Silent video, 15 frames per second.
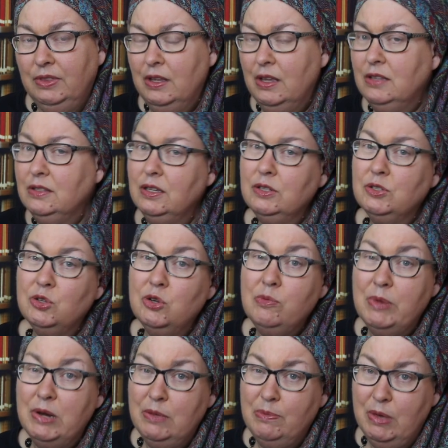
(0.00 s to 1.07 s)
He sees too
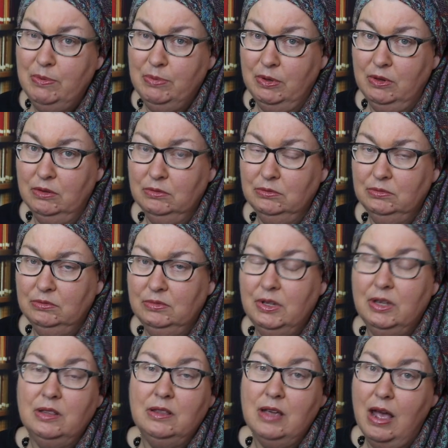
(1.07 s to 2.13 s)
many people
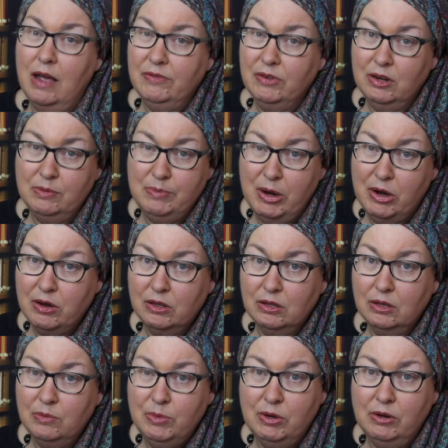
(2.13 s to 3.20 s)
in the African-American
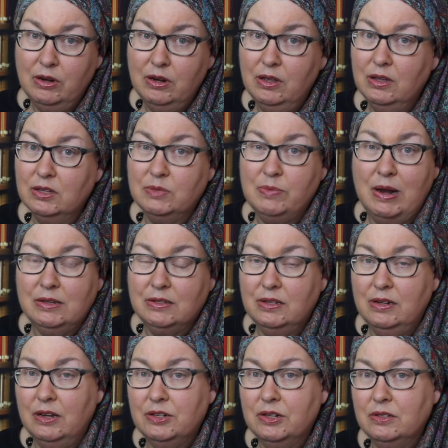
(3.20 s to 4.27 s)
community, as well as the
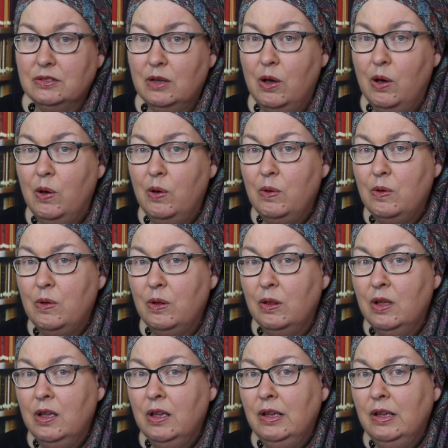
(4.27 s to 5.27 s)
nation as a whole,